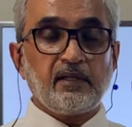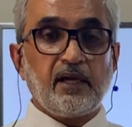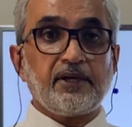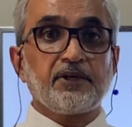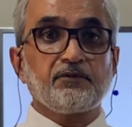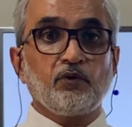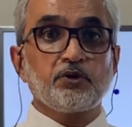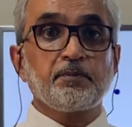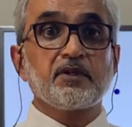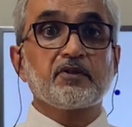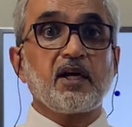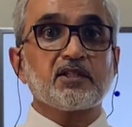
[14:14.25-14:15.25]
and it won't be
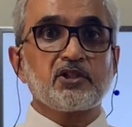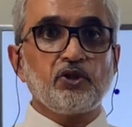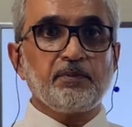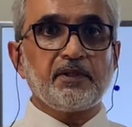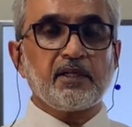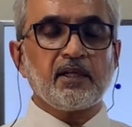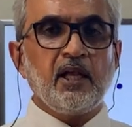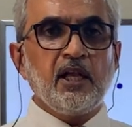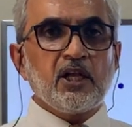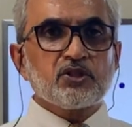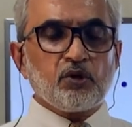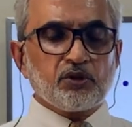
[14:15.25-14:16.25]
transluminant.
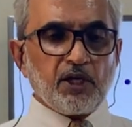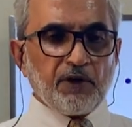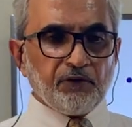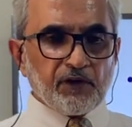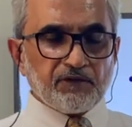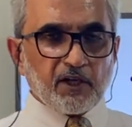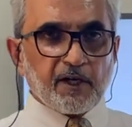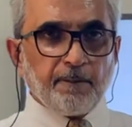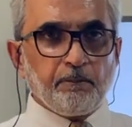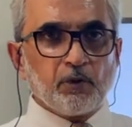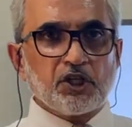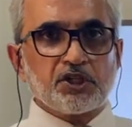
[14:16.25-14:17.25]
So therefore, if the
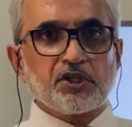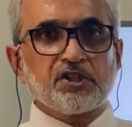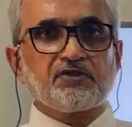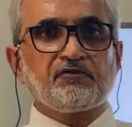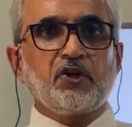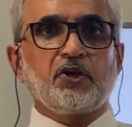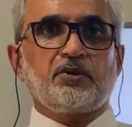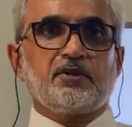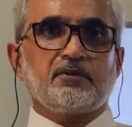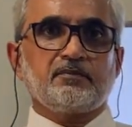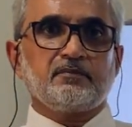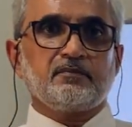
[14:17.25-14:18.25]
composition is
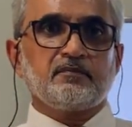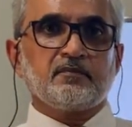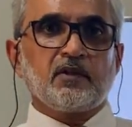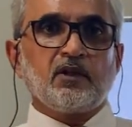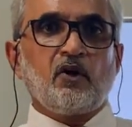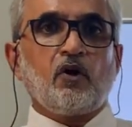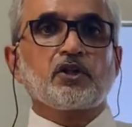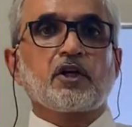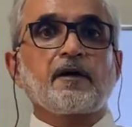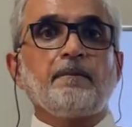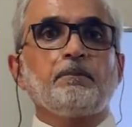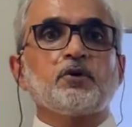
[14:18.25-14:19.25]
fluid or the
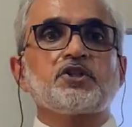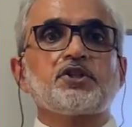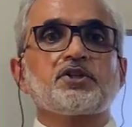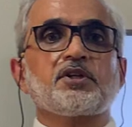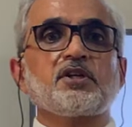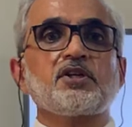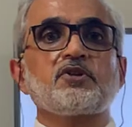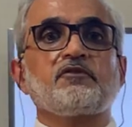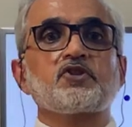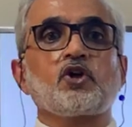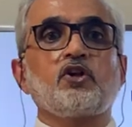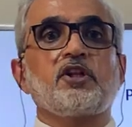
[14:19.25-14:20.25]
composition is of
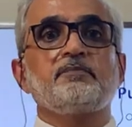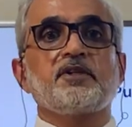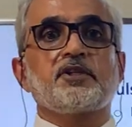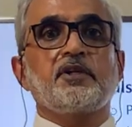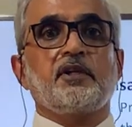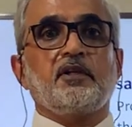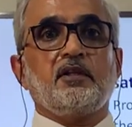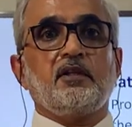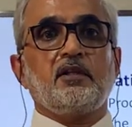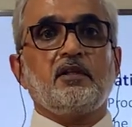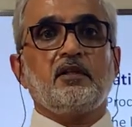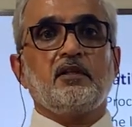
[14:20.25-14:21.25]
solid material
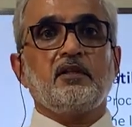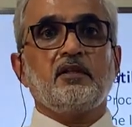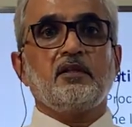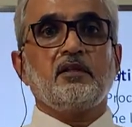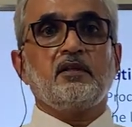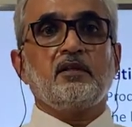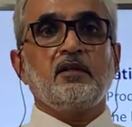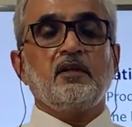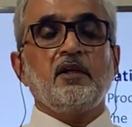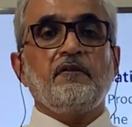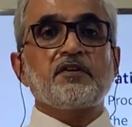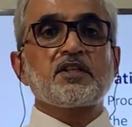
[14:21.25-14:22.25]

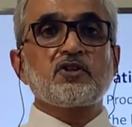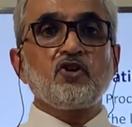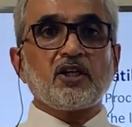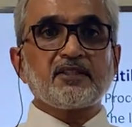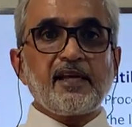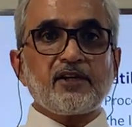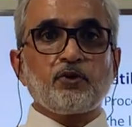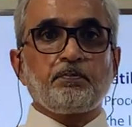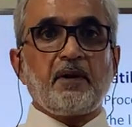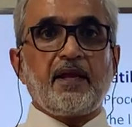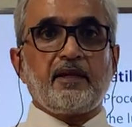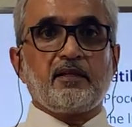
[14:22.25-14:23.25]
which is not that
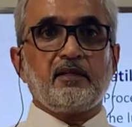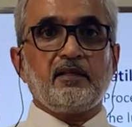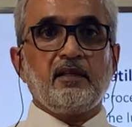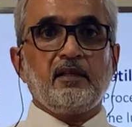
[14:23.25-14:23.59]
opaque,